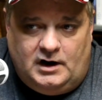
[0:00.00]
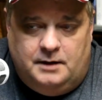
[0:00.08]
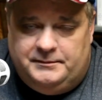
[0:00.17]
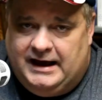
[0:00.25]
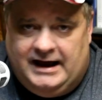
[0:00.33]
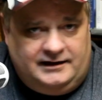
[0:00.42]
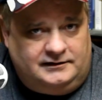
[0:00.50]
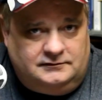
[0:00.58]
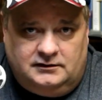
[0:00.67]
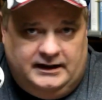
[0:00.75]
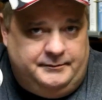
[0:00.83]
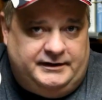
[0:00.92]
I'm not
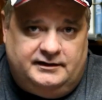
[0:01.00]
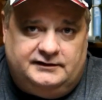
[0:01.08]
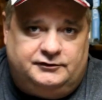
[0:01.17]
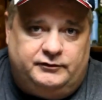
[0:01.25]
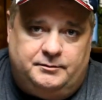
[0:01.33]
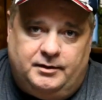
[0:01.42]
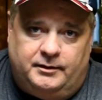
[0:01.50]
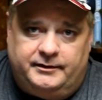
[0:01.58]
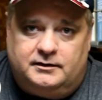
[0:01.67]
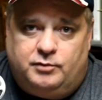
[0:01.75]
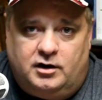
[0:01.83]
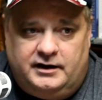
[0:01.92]
claiming that the
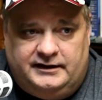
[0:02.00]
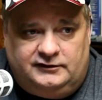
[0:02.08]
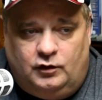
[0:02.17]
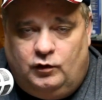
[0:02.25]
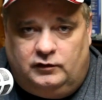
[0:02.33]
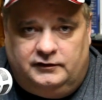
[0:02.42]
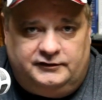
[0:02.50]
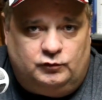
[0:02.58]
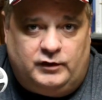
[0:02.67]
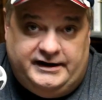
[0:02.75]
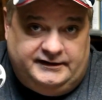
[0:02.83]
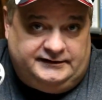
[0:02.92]
Republican Party as a whole is
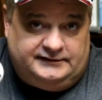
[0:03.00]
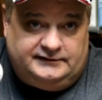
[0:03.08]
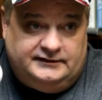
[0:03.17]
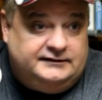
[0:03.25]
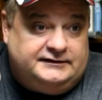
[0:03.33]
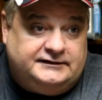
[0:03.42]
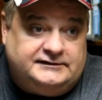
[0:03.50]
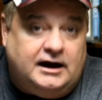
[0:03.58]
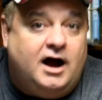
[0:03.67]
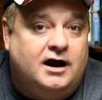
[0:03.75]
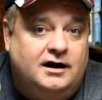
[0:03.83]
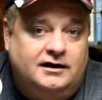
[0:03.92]
racist
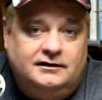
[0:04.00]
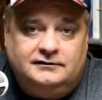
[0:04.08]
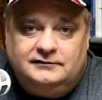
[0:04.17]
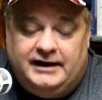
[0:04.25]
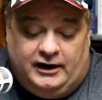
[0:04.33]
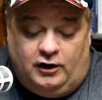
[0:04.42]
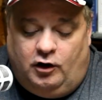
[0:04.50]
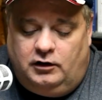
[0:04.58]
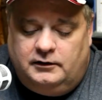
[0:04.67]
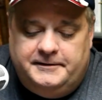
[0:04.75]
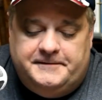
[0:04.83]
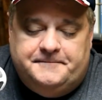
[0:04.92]
at
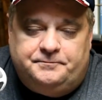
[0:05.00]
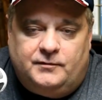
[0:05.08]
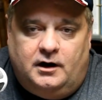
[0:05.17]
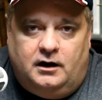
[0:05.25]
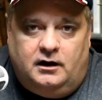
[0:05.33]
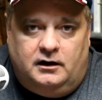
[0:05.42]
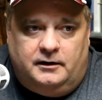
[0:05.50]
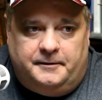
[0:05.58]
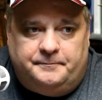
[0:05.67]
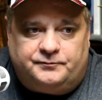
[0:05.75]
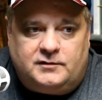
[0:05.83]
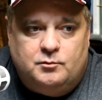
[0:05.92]
all.
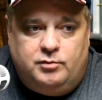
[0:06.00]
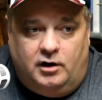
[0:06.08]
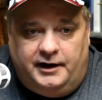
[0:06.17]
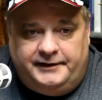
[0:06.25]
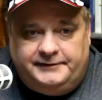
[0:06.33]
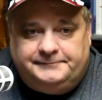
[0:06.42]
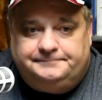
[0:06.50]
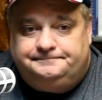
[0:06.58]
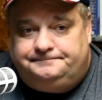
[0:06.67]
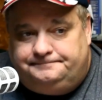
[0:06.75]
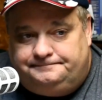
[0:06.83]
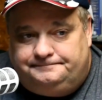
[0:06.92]
Um, but
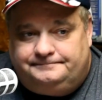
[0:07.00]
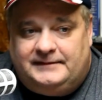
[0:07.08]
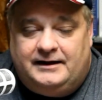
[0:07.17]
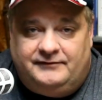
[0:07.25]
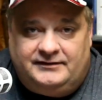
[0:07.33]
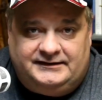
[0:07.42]
having